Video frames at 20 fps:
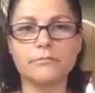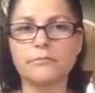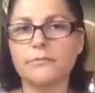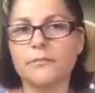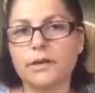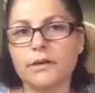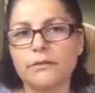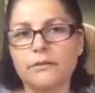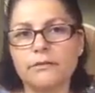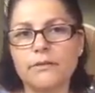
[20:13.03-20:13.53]

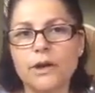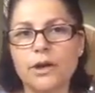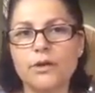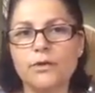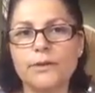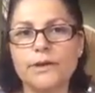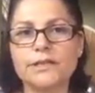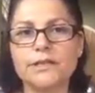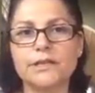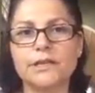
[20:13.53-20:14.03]
we
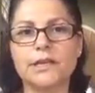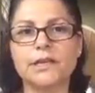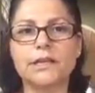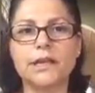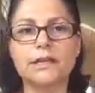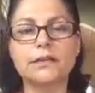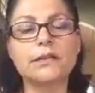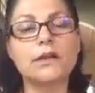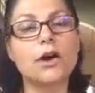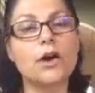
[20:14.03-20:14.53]
always think
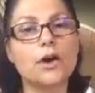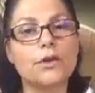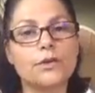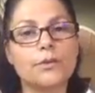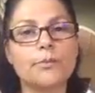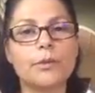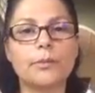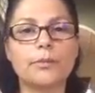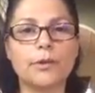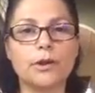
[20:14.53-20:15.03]
that other
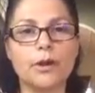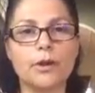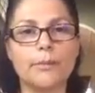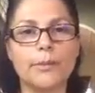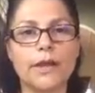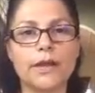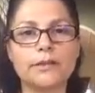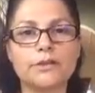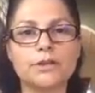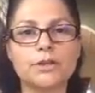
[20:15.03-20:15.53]
people are
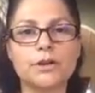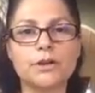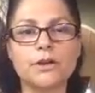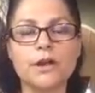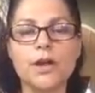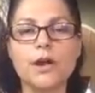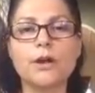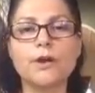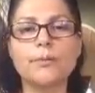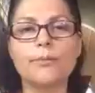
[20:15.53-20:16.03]
better,
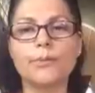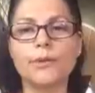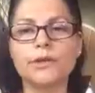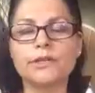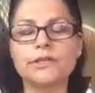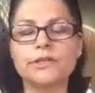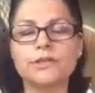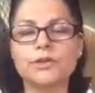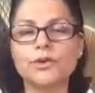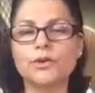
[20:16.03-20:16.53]

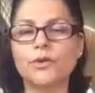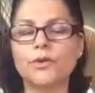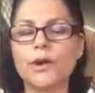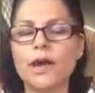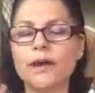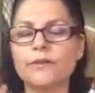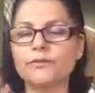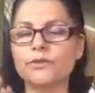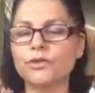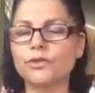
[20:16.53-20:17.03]
but you
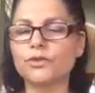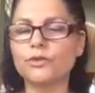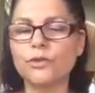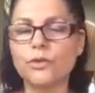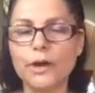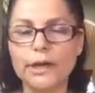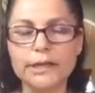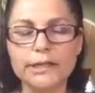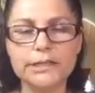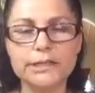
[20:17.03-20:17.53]
have no
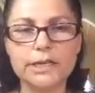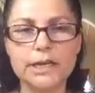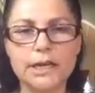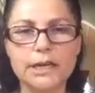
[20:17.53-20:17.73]
idea.